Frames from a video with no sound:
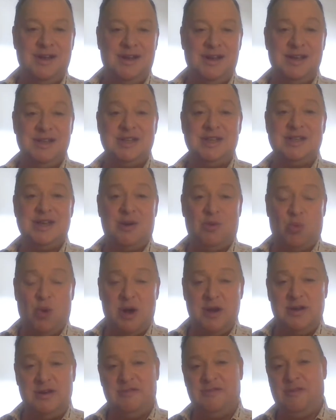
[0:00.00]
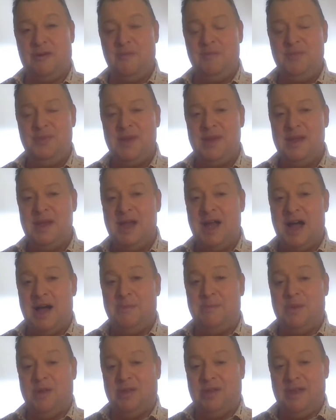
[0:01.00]
Isn't that wonderful? A
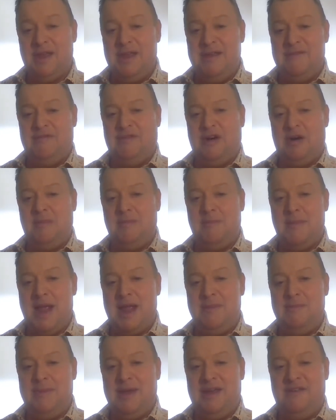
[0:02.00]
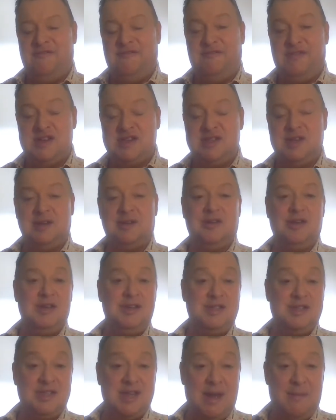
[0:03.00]
believer may be physically
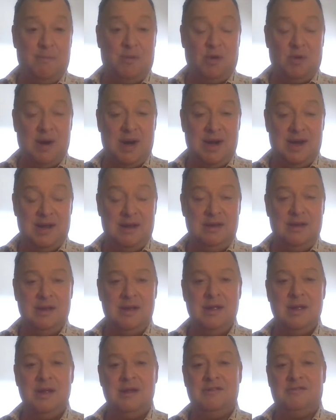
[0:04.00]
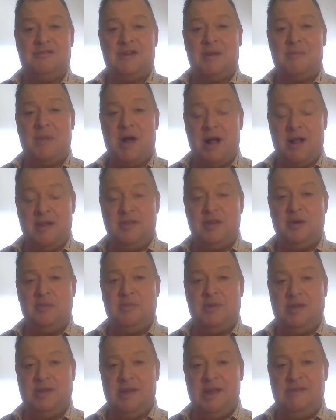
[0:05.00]
separated from other
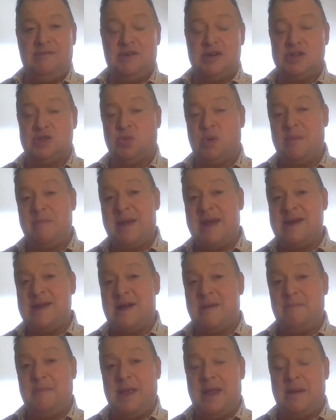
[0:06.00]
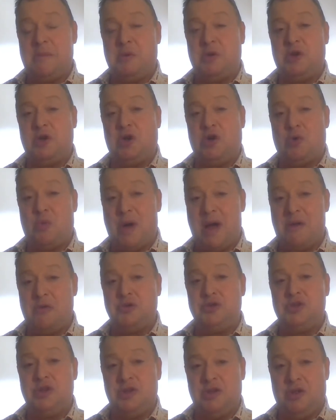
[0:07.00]
believers. We may not be able to go
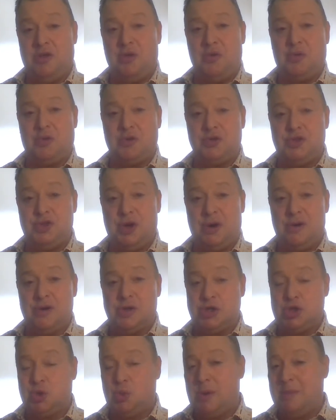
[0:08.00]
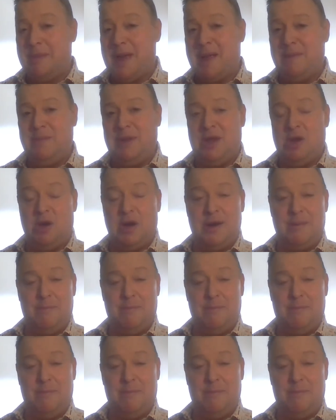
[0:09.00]
out to the local church. We may be on